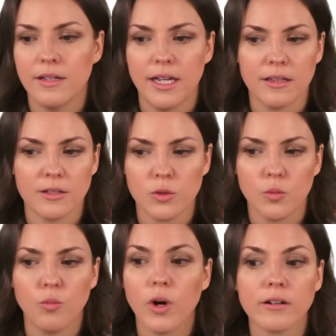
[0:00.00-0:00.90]
and this
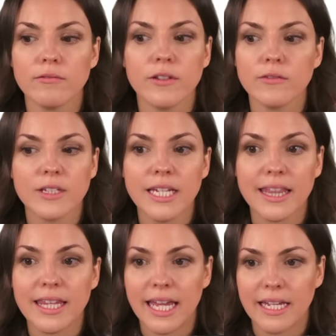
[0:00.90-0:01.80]
150
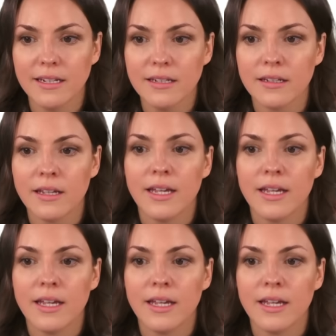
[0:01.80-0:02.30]
at the end.